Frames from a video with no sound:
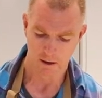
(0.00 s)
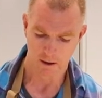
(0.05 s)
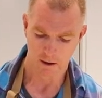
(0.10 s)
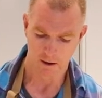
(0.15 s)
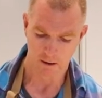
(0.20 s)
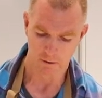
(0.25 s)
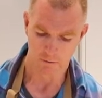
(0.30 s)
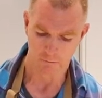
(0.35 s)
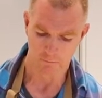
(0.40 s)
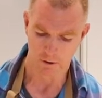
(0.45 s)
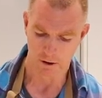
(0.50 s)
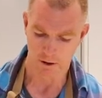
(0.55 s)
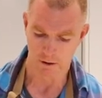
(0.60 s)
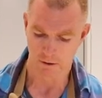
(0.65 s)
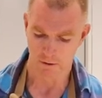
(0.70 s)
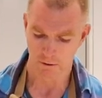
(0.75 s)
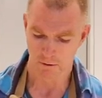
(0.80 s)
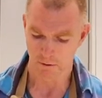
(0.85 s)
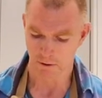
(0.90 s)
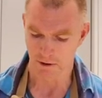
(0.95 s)
little
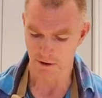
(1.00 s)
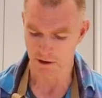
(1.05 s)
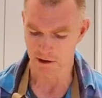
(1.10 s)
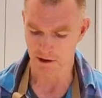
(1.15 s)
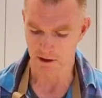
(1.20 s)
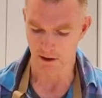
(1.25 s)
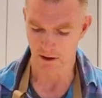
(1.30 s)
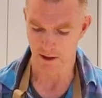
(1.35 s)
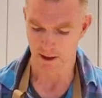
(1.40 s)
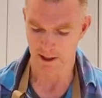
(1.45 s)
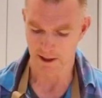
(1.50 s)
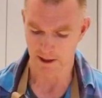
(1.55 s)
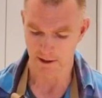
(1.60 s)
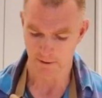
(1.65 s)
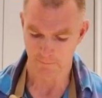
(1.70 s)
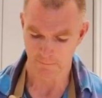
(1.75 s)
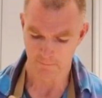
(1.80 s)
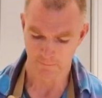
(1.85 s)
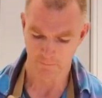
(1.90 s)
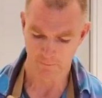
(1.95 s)
roll inside.
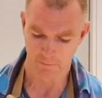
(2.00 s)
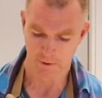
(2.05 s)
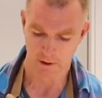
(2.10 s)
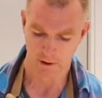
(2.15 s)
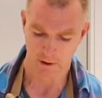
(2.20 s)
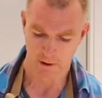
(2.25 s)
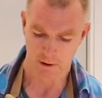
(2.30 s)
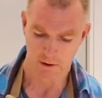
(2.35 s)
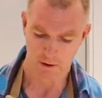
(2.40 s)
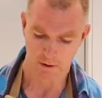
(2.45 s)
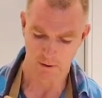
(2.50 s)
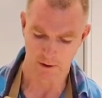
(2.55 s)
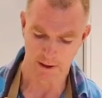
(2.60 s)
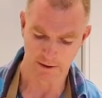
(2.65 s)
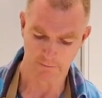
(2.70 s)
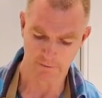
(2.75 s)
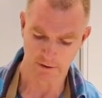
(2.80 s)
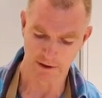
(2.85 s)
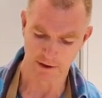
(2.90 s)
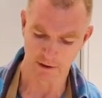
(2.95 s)
You'll
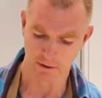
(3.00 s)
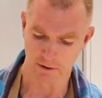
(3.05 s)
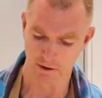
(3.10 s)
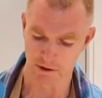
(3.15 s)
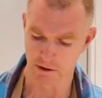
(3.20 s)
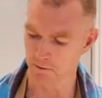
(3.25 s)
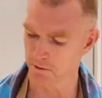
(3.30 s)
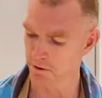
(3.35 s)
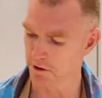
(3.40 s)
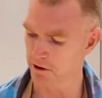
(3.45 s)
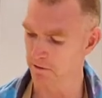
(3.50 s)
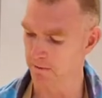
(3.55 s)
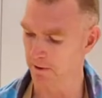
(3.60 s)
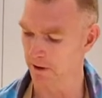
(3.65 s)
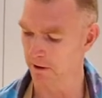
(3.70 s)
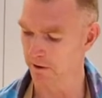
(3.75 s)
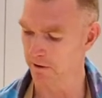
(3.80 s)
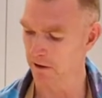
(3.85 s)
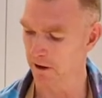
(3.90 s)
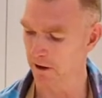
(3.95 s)
have this sort of squishy bit
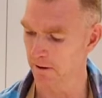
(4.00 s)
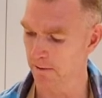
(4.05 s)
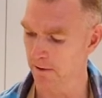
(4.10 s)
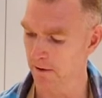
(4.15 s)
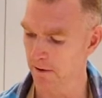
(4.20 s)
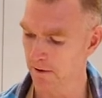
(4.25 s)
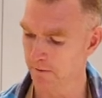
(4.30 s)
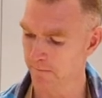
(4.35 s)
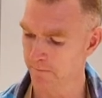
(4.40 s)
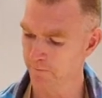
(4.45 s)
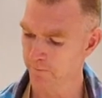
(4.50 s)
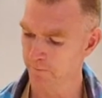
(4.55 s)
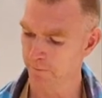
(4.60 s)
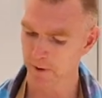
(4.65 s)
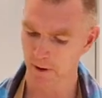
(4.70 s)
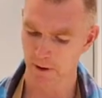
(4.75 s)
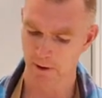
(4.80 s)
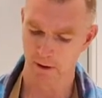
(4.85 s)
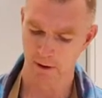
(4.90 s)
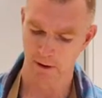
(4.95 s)
on top.
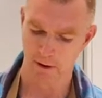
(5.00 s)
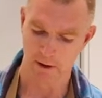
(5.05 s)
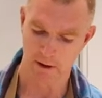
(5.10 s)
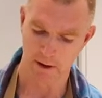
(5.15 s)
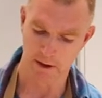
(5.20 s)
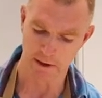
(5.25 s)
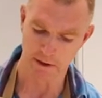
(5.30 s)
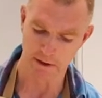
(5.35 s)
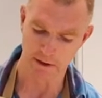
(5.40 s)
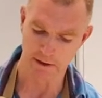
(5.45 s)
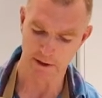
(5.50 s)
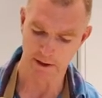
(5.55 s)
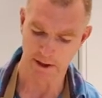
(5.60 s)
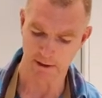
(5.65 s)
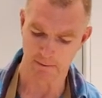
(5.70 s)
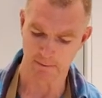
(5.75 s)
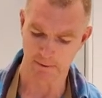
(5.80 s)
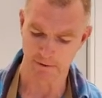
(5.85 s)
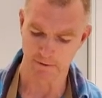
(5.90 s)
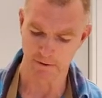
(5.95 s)
As you chuck
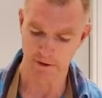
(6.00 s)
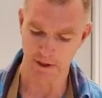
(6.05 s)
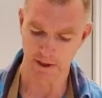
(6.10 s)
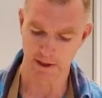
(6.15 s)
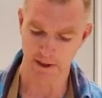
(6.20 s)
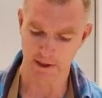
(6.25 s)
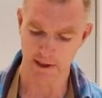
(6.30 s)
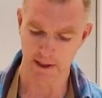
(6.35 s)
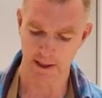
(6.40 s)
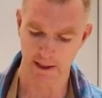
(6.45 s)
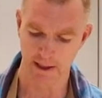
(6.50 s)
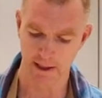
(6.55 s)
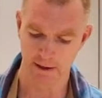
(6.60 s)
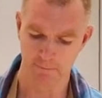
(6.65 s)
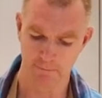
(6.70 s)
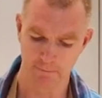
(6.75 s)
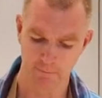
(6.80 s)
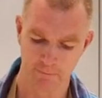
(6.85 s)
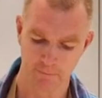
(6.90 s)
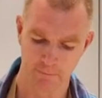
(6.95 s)
a bit of cheese
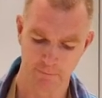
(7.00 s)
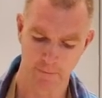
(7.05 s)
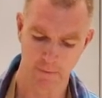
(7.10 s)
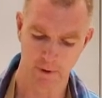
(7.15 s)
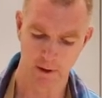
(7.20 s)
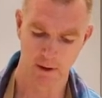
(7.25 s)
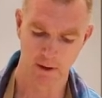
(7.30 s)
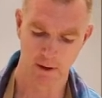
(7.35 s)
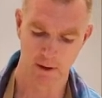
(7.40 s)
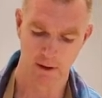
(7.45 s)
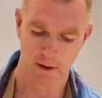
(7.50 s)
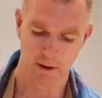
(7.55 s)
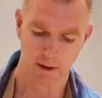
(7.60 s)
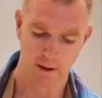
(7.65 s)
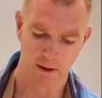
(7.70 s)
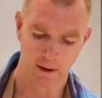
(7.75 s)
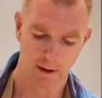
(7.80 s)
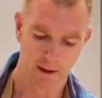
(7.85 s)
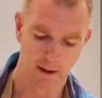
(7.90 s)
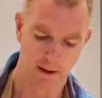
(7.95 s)
there
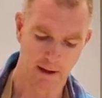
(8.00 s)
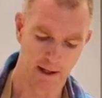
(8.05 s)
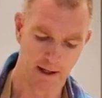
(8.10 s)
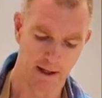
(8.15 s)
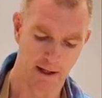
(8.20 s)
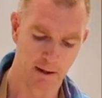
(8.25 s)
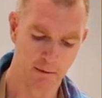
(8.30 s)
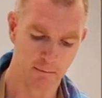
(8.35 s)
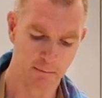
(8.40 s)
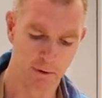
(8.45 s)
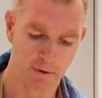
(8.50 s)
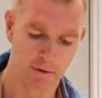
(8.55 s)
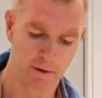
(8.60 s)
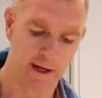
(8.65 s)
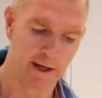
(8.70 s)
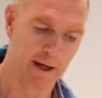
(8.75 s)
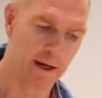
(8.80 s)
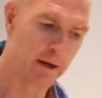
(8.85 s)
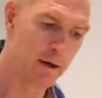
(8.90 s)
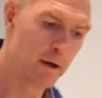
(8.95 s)
and put
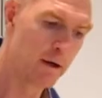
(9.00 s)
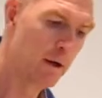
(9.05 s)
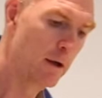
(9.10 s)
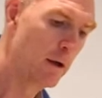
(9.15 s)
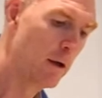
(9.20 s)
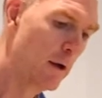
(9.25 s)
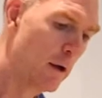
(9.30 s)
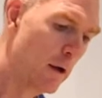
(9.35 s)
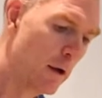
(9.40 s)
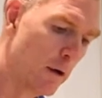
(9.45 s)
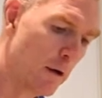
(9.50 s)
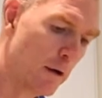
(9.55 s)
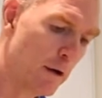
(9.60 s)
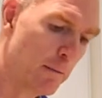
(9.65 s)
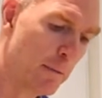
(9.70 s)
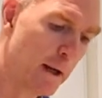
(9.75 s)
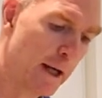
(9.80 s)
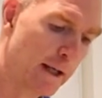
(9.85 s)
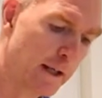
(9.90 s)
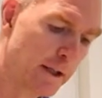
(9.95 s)
that on the
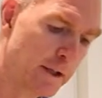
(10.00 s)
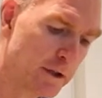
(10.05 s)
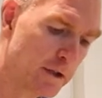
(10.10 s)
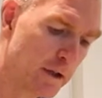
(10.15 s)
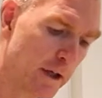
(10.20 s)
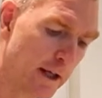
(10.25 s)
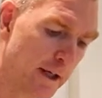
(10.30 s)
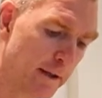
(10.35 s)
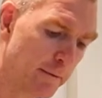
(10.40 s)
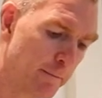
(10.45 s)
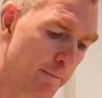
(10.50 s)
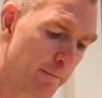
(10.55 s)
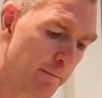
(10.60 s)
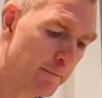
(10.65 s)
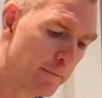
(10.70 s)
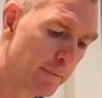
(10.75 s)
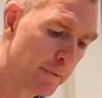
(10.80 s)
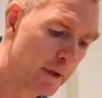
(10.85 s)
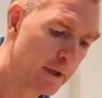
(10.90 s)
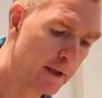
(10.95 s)
baking tray.
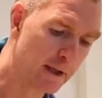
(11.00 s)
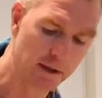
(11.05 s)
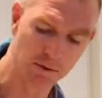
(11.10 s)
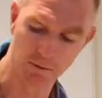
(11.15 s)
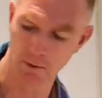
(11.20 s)
So that's